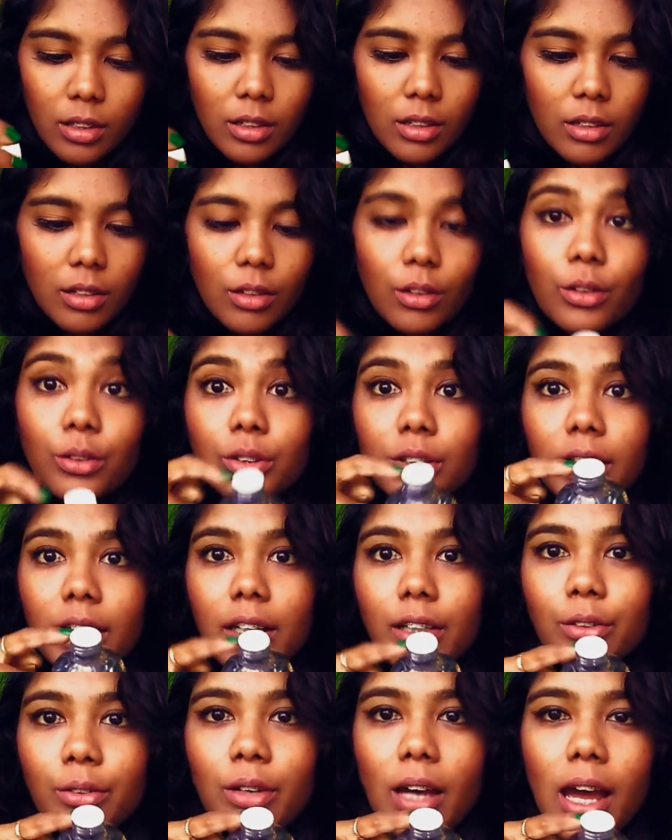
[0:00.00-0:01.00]
Oh, they
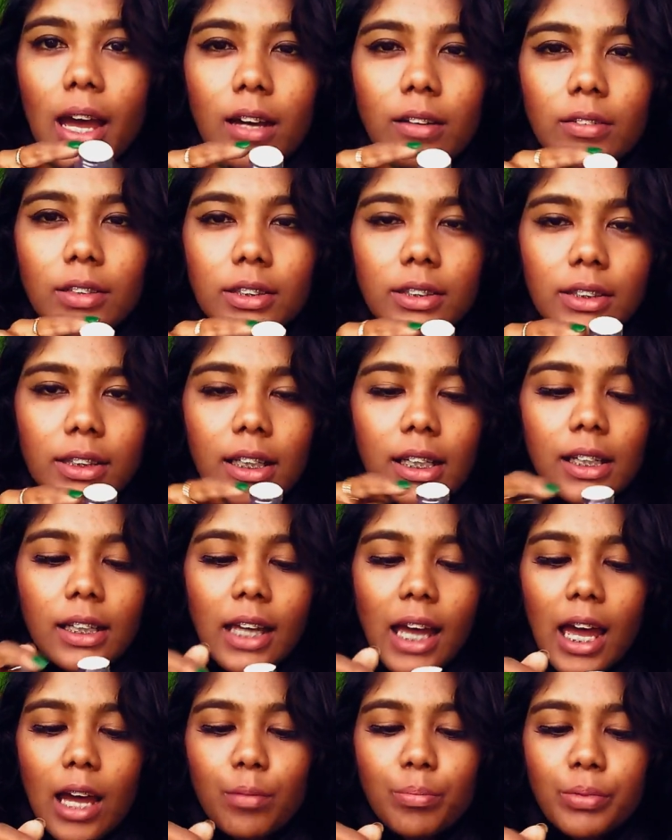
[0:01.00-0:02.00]
do have a seal
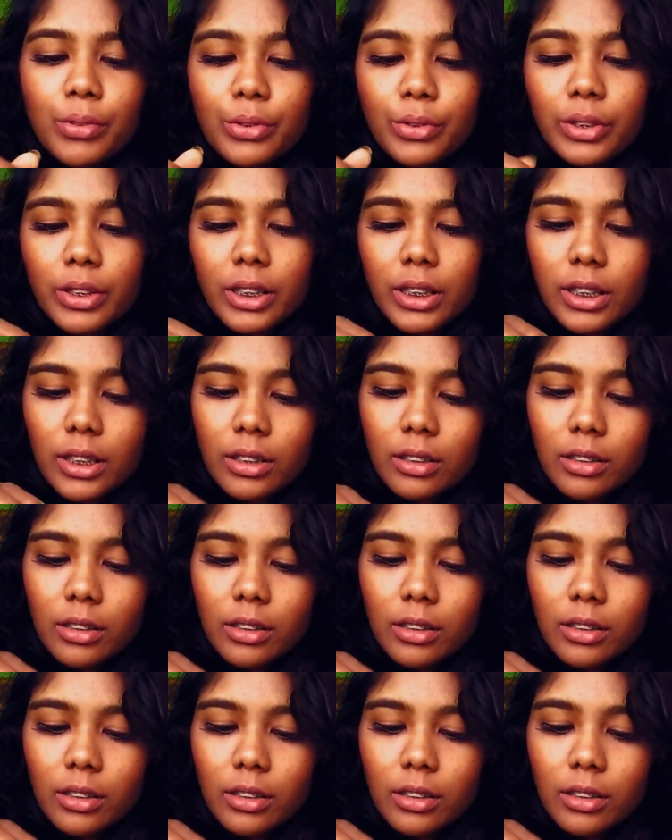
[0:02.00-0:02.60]
cap to it.